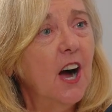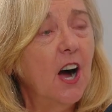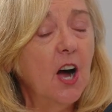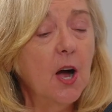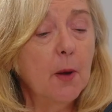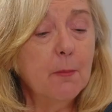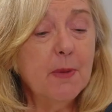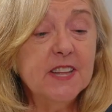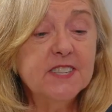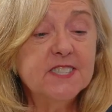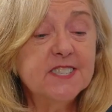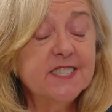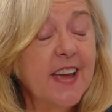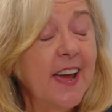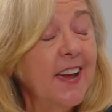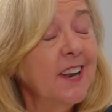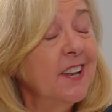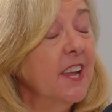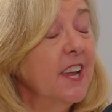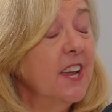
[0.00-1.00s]
And
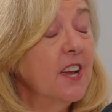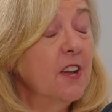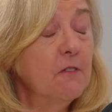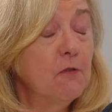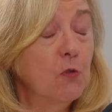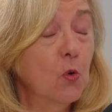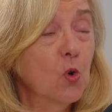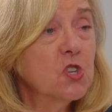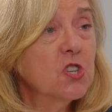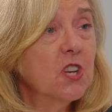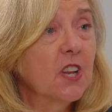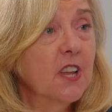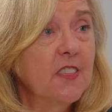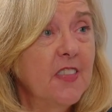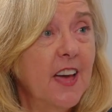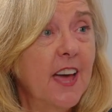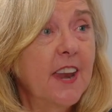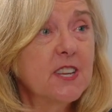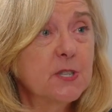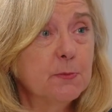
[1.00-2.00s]
sadly, unfortunately,
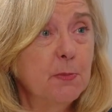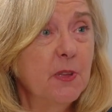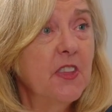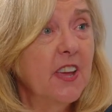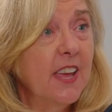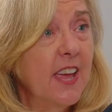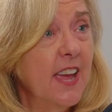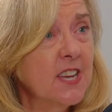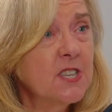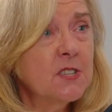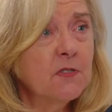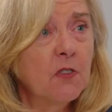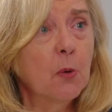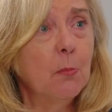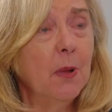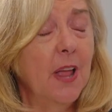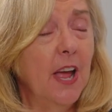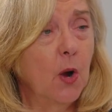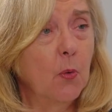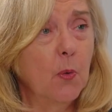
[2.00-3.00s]
that has been the case for
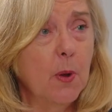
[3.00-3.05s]
Black